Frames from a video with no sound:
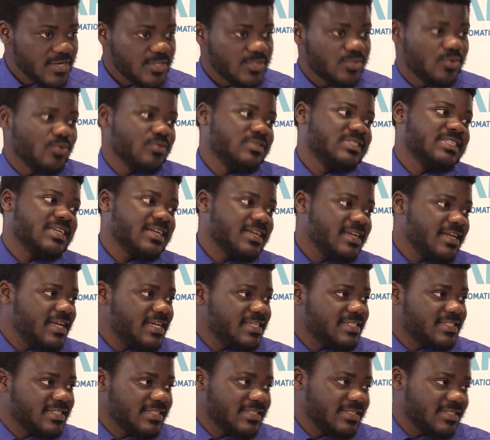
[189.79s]
So certain
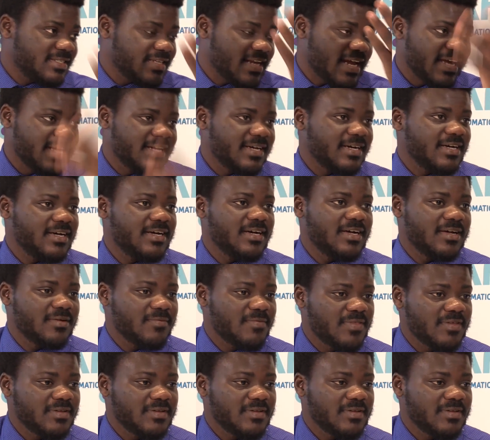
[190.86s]
nations like uh,